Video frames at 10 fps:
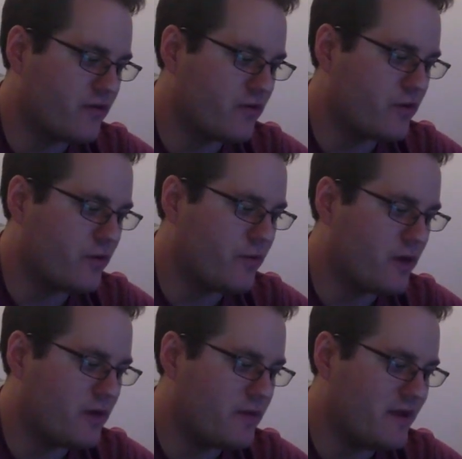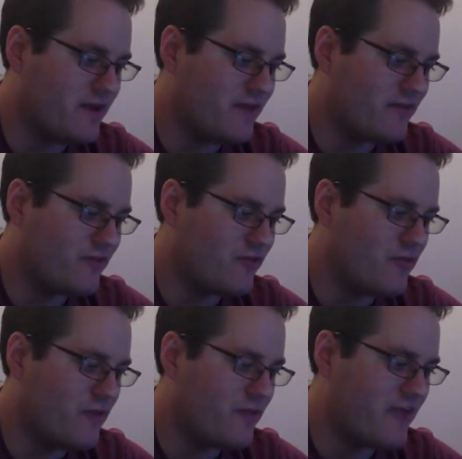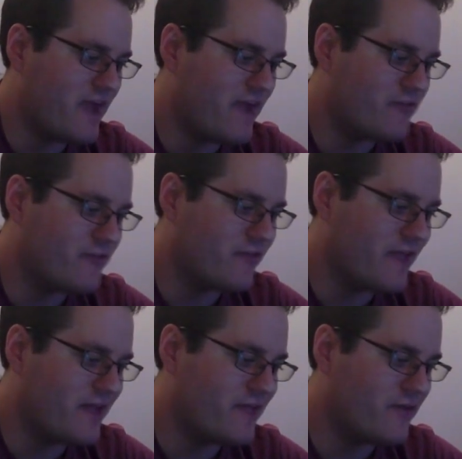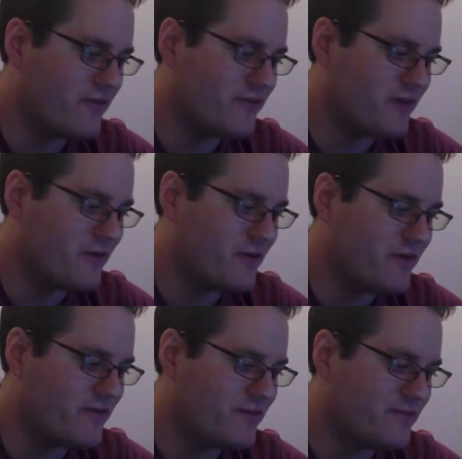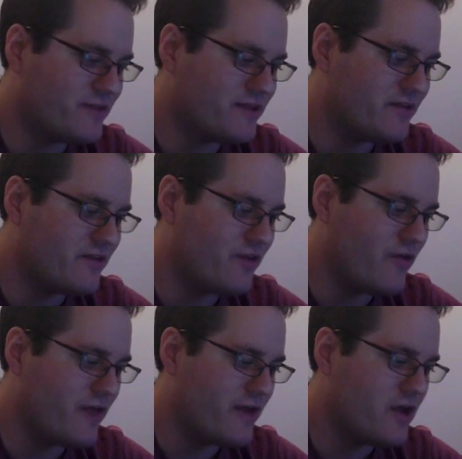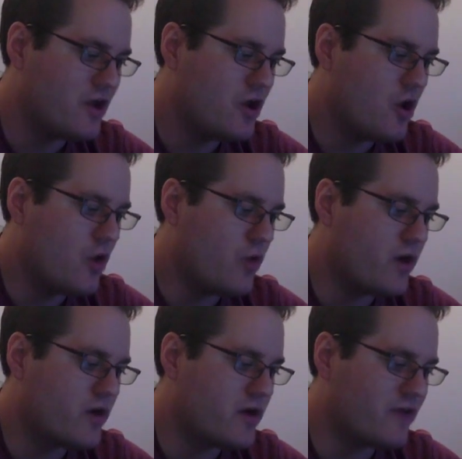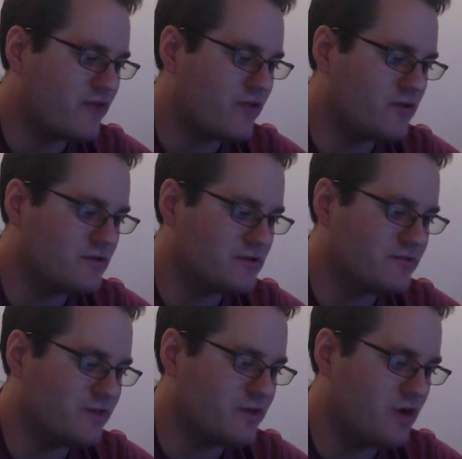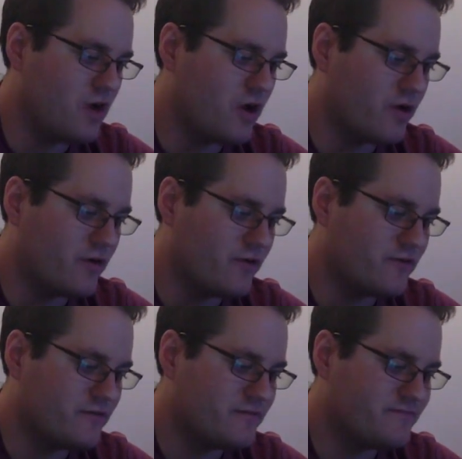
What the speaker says: The real party begins in 2 months after the landfall ceremony is completed. Until then, we are not soldiers, but guards.